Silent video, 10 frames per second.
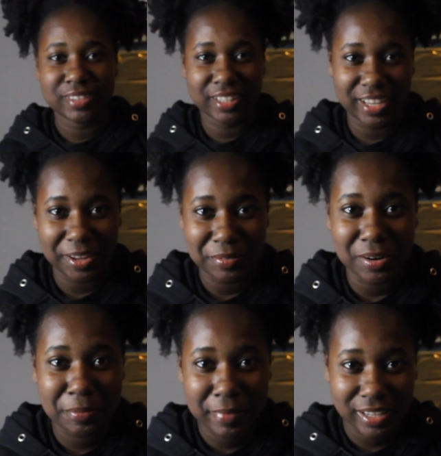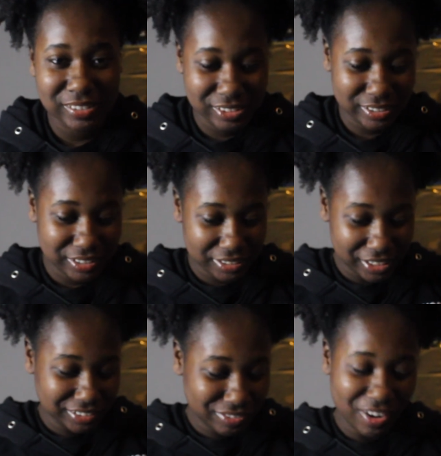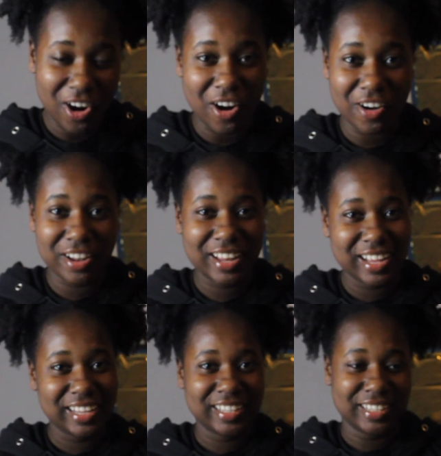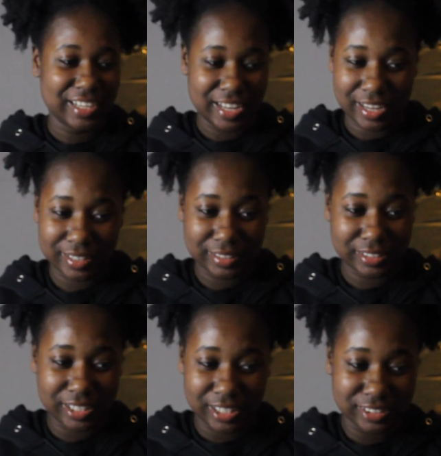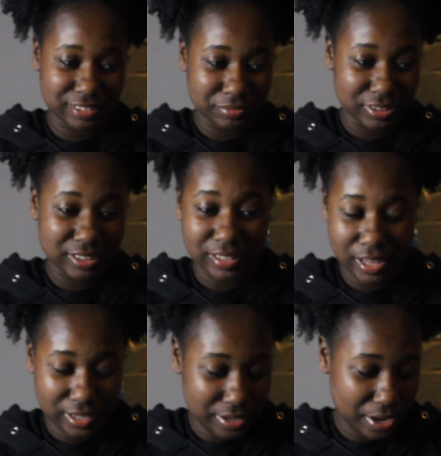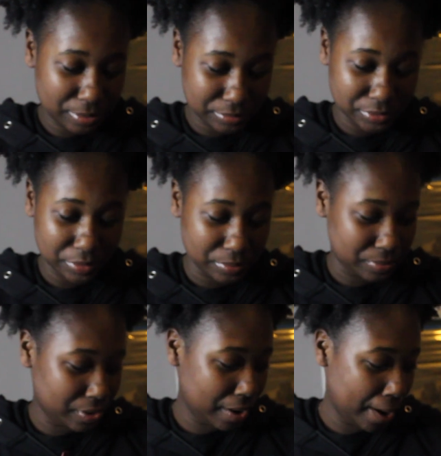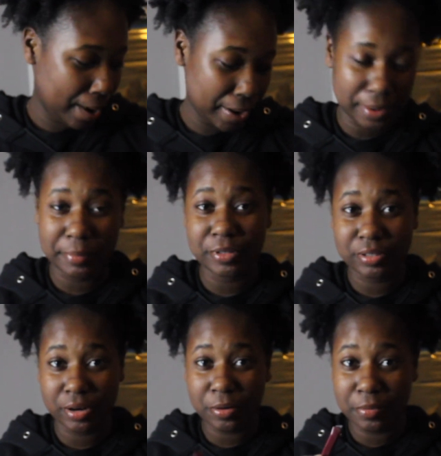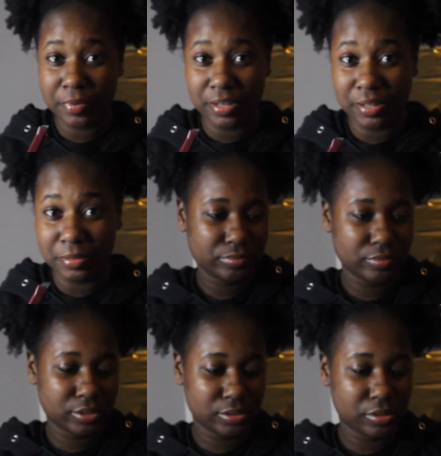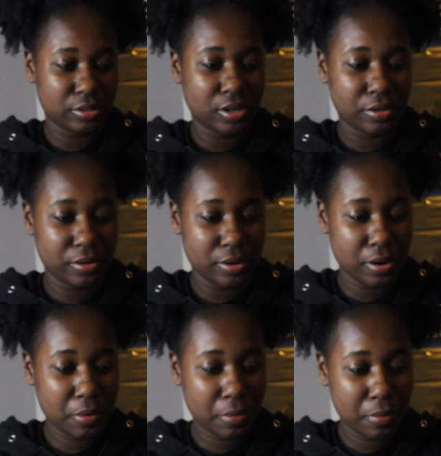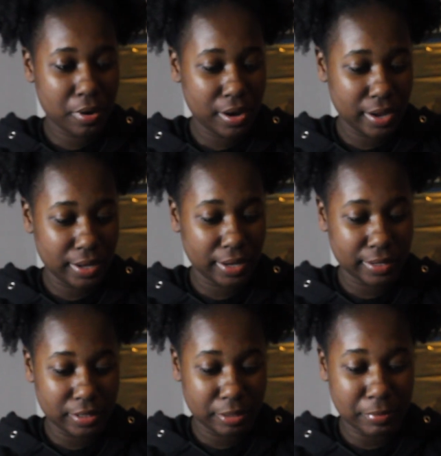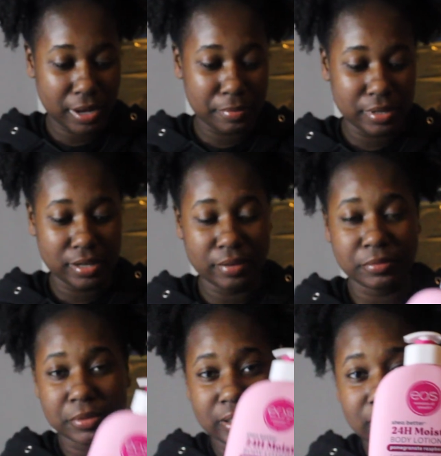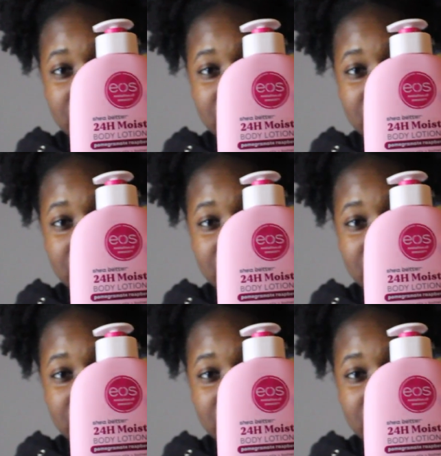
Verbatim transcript: Okay, welcome back to the collective haul. I was stacking up, so let me start opening them. So y'all know I had to buy me another one of